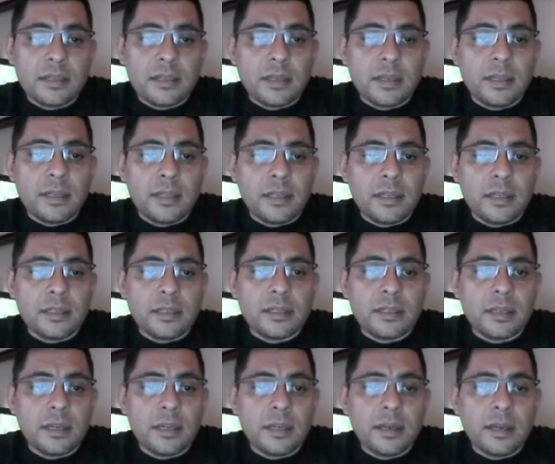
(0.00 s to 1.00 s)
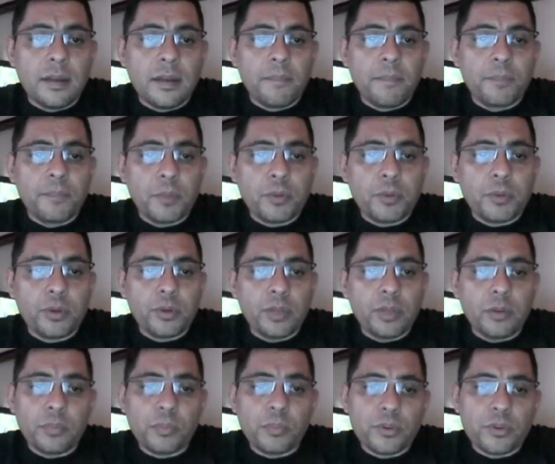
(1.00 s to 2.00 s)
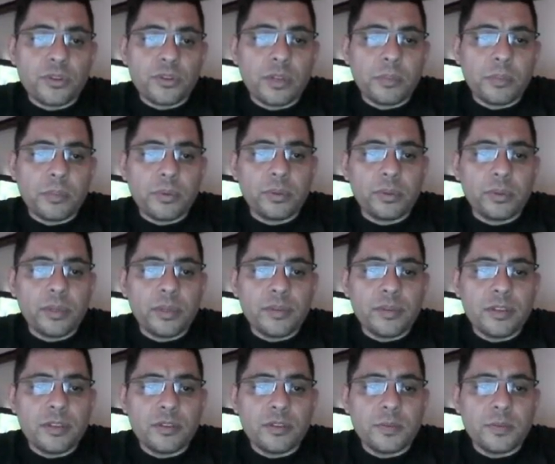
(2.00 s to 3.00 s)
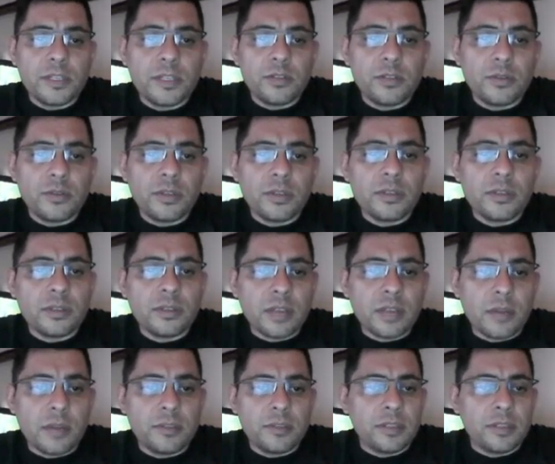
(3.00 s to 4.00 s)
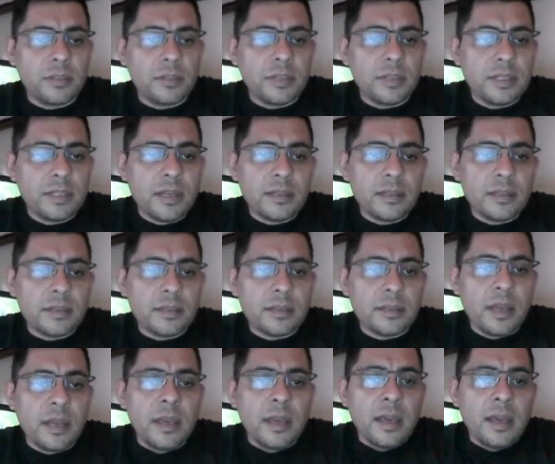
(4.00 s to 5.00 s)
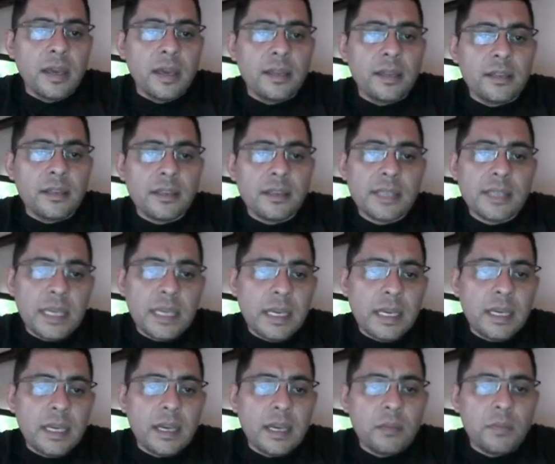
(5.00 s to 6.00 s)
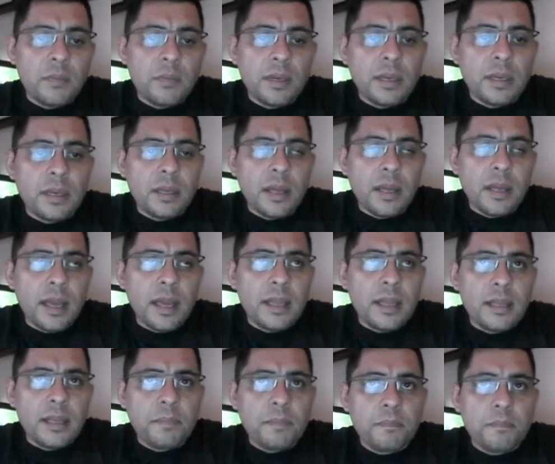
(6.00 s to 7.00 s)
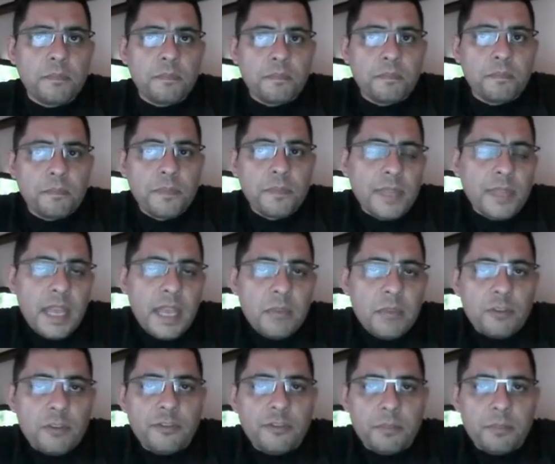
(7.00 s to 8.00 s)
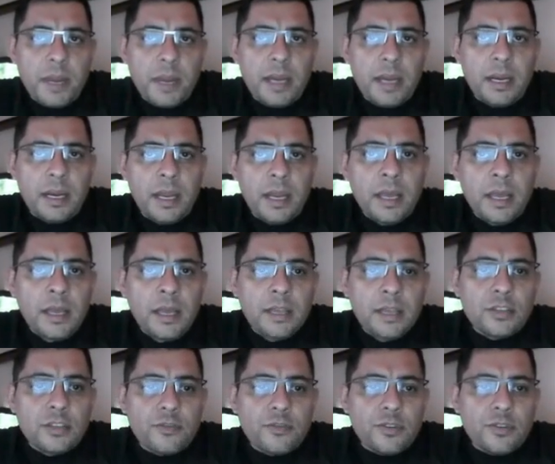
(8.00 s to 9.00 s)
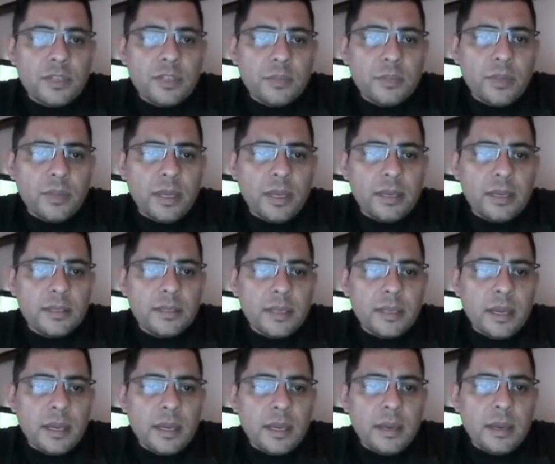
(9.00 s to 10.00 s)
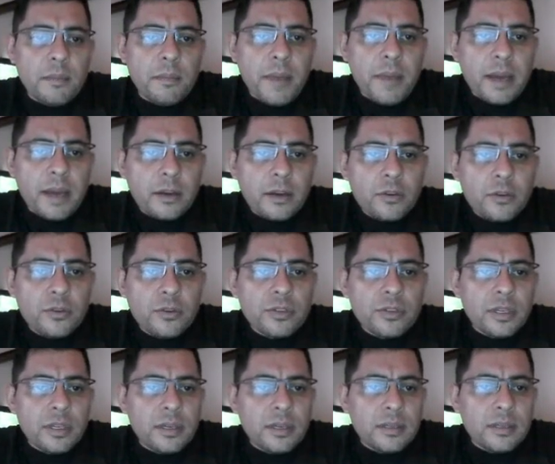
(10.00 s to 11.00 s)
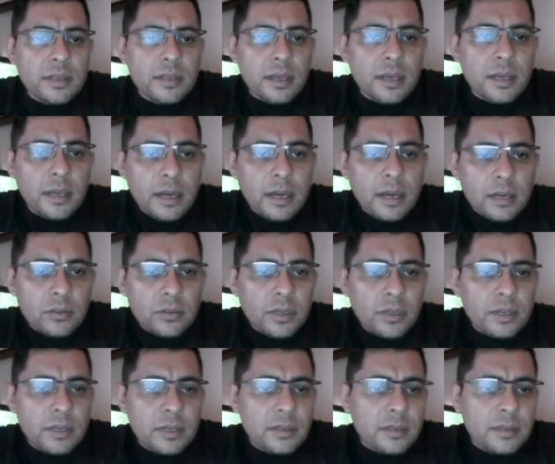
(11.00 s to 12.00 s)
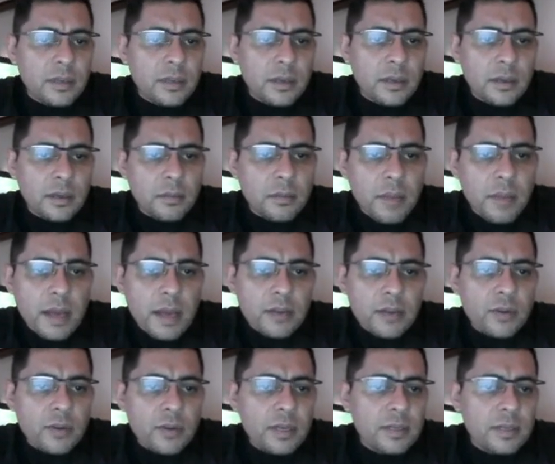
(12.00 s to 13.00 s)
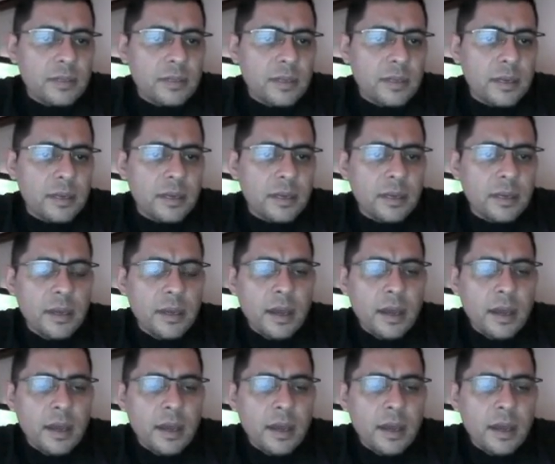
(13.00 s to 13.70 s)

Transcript: this pronoun, personal pronoun, is substituting the subject in my sentence. And this he can be any name of a man. So for example, I can say Marcos, I can say Gerardo, I can say Mario, I can say